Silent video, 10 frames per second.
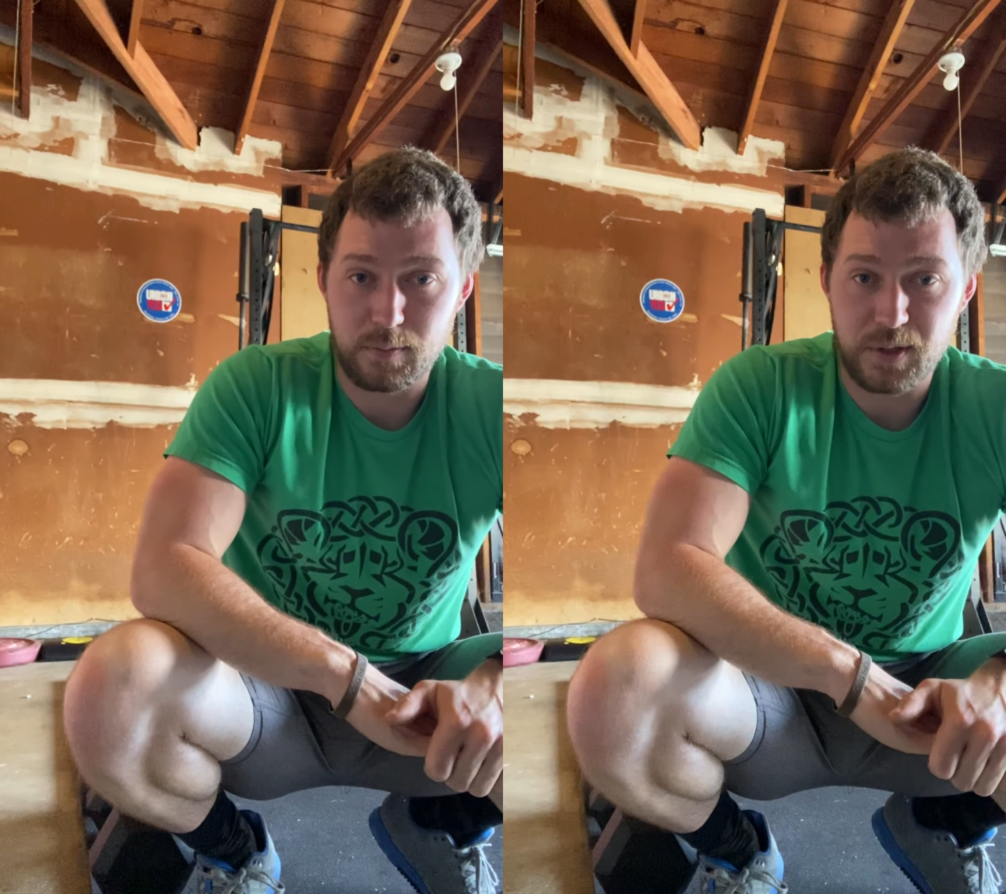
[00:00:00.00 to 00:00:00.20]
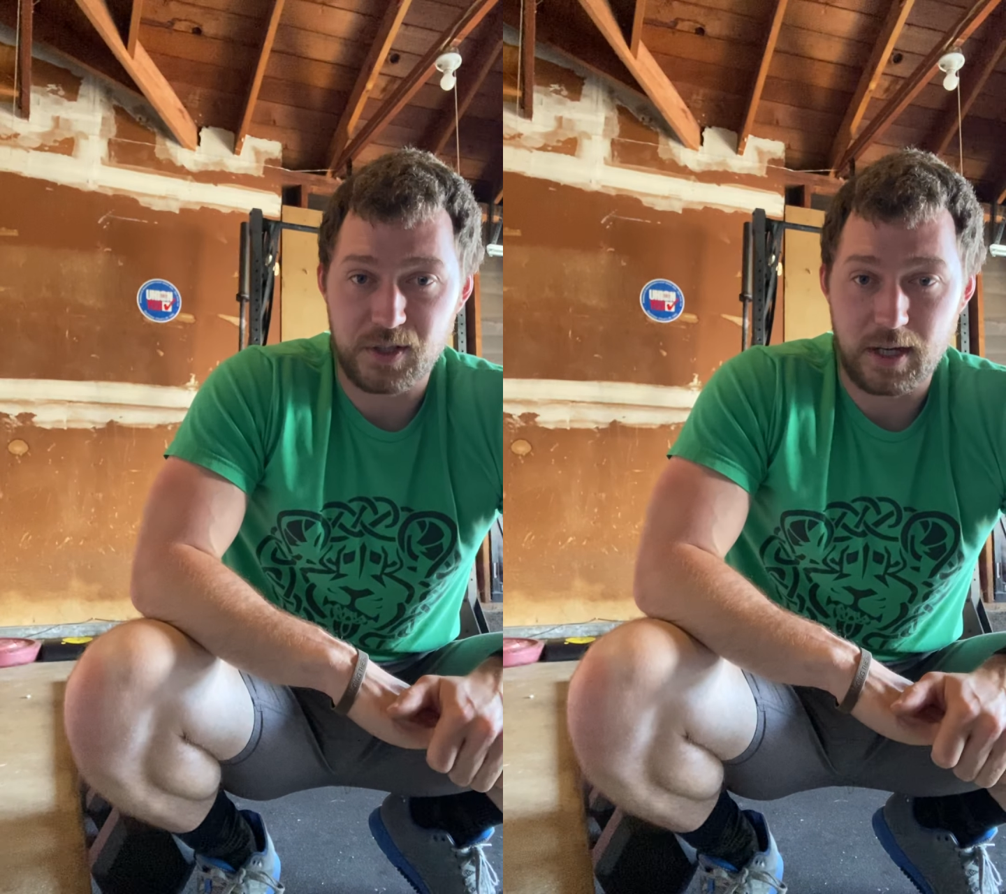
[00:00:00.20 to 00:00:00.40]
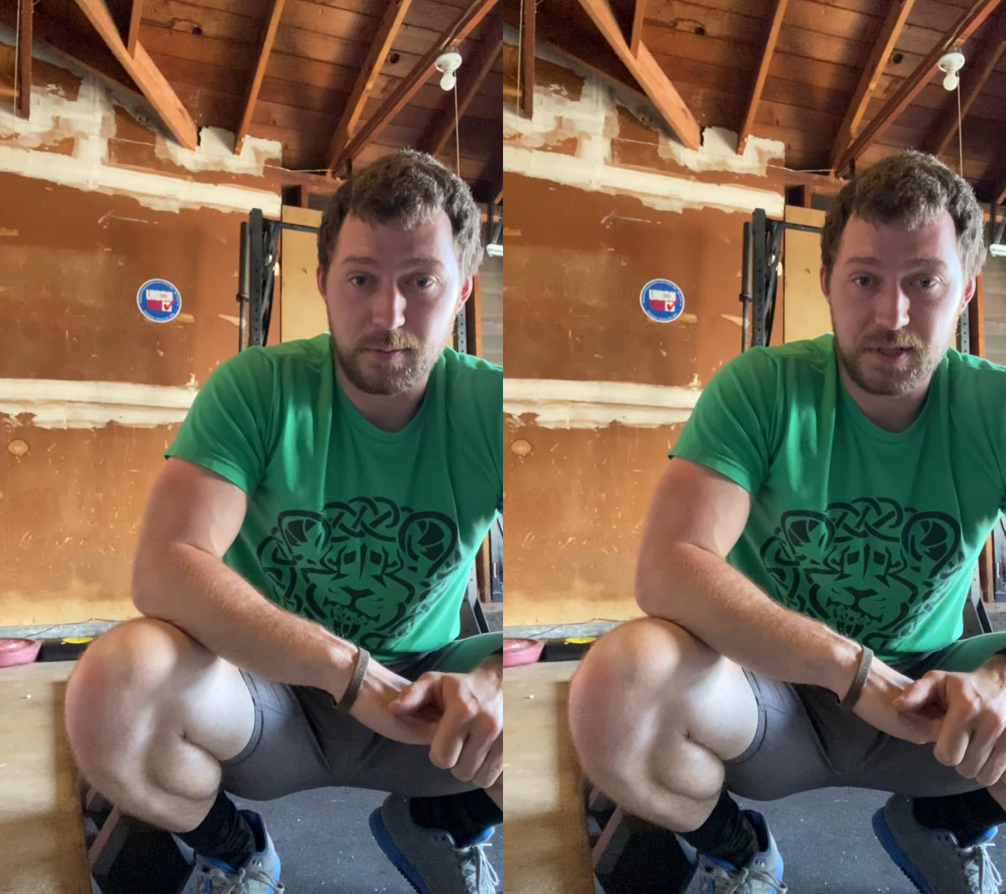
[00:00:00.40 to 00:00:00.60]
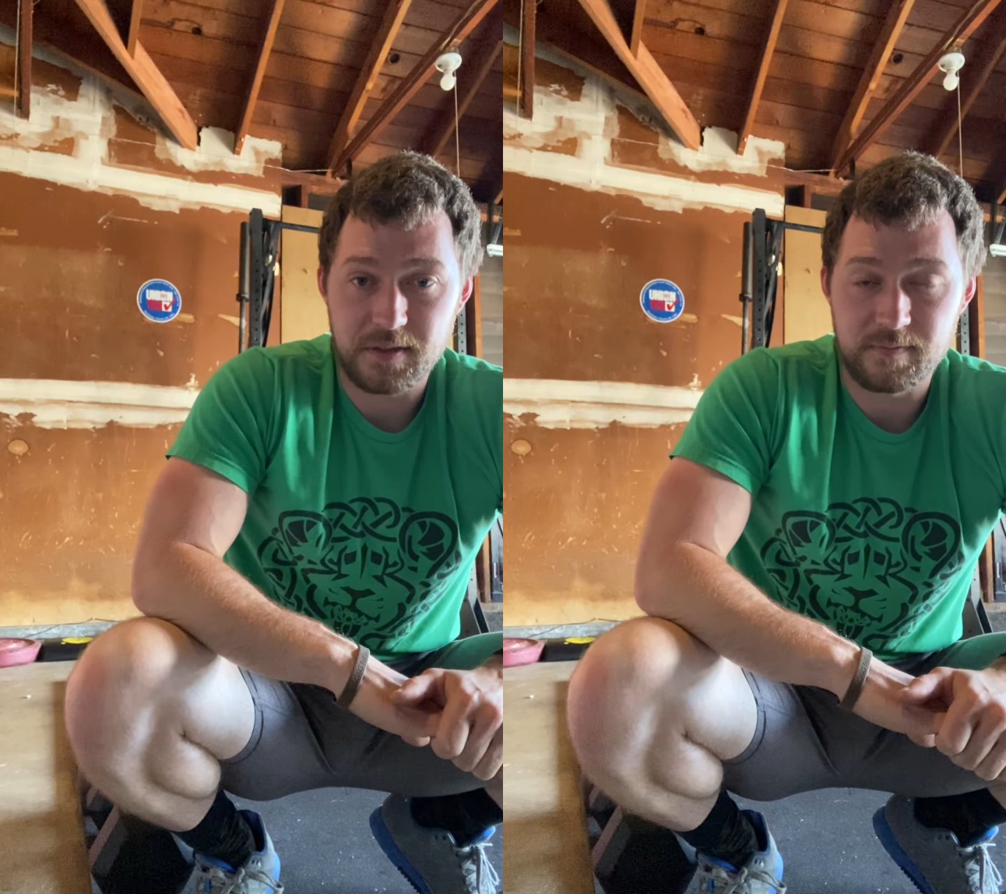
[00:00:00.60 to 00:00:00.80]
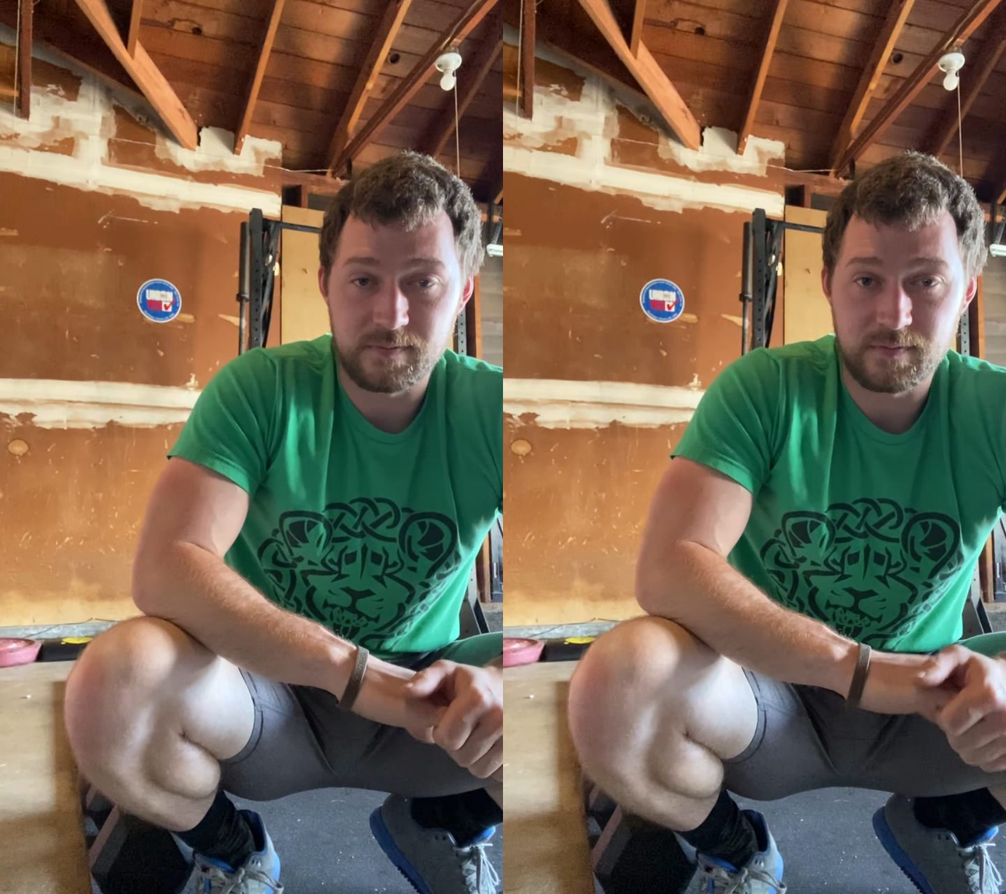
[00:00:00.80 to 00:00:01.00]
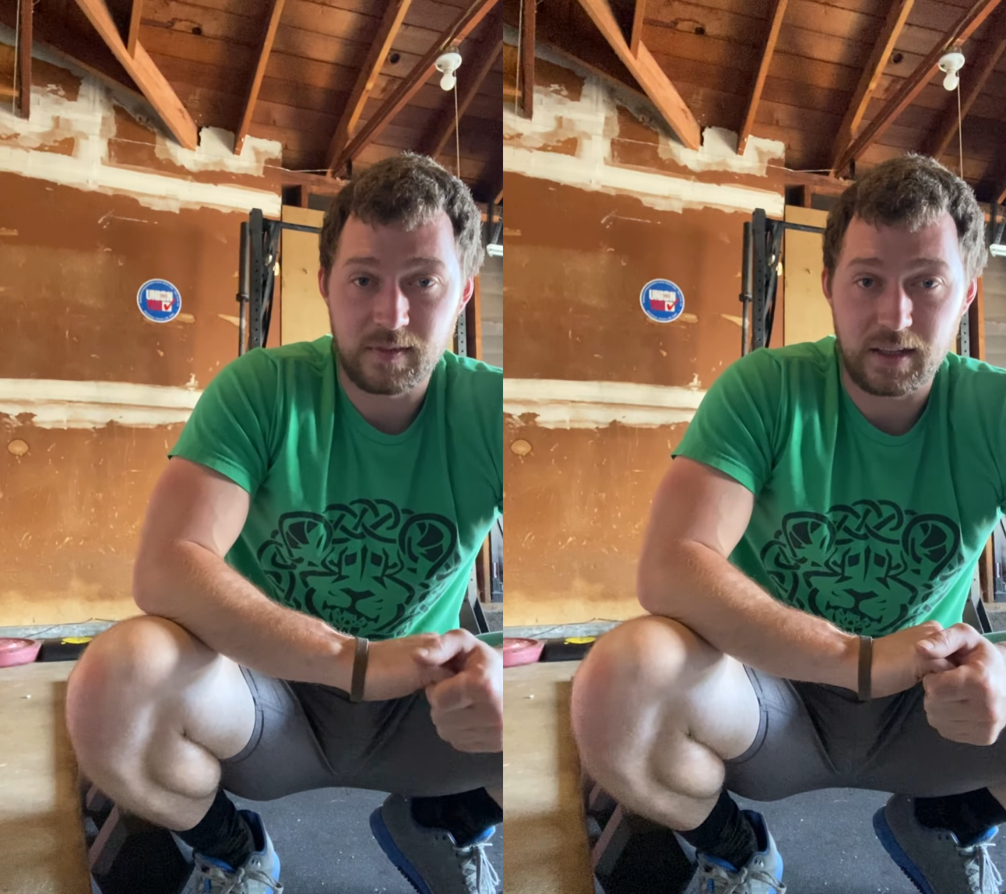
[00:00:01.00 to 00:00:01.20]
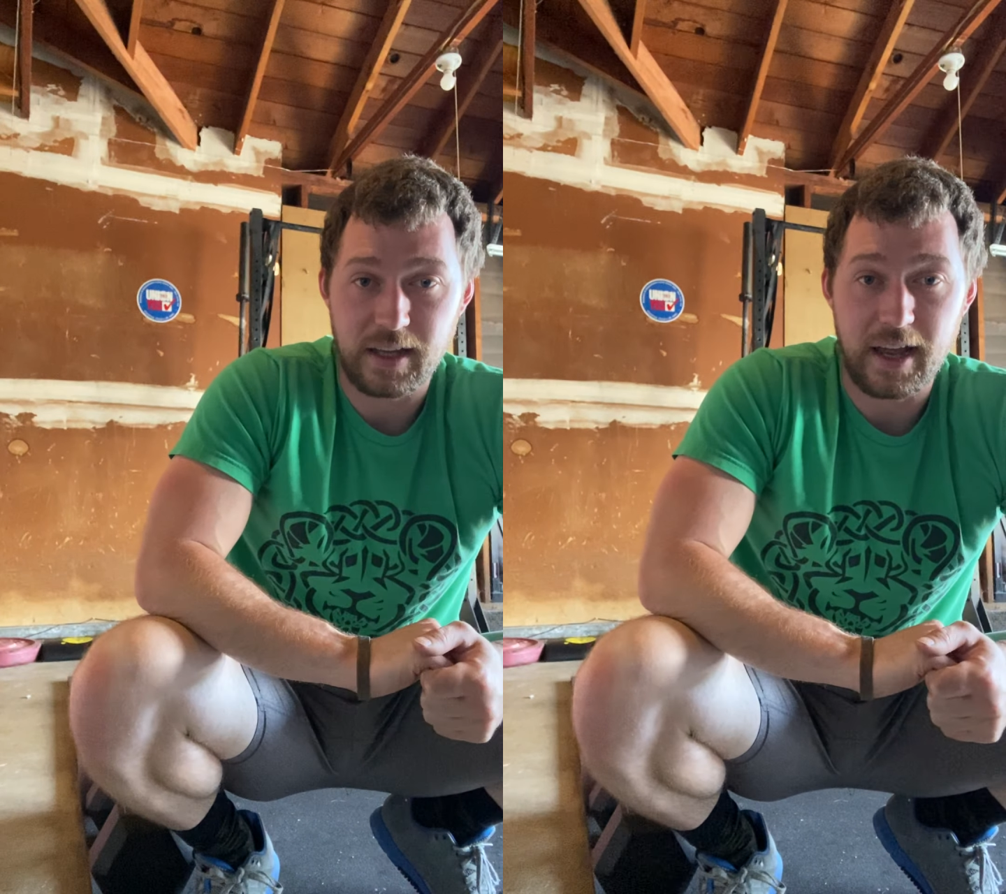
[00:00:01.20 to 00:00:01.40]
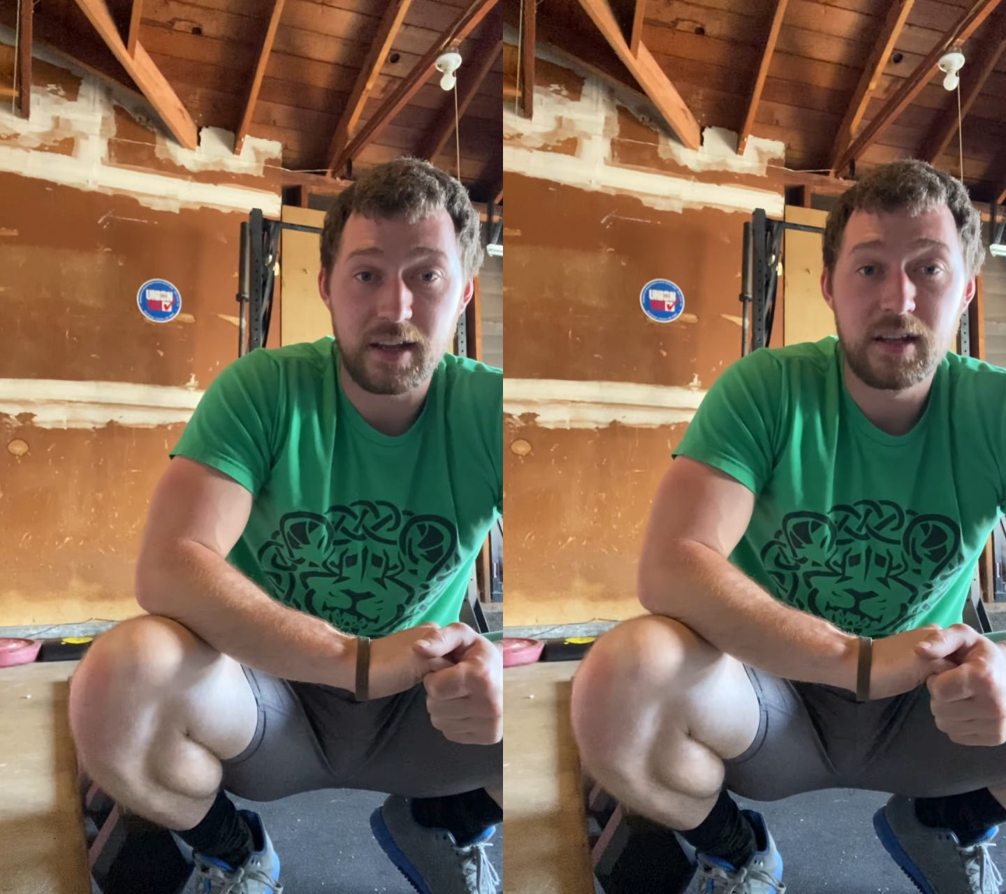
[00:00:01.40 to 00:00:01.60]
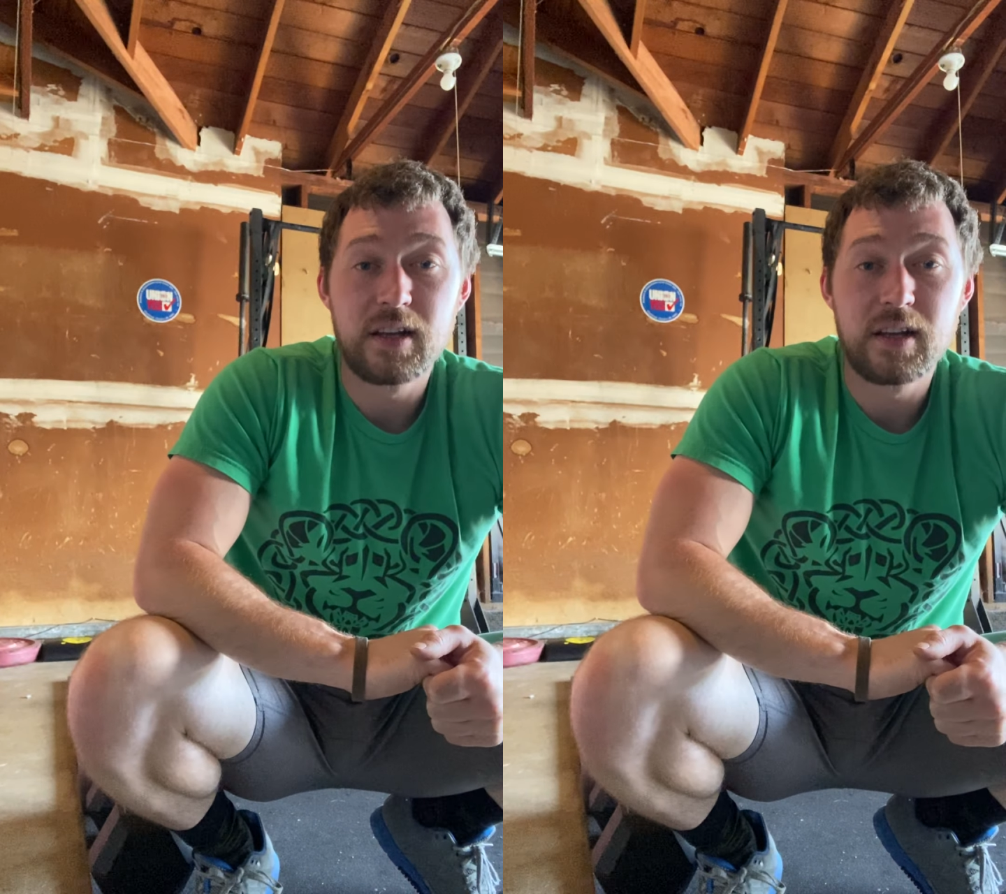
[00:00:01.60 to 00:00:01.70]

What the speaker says: push-ups, okay?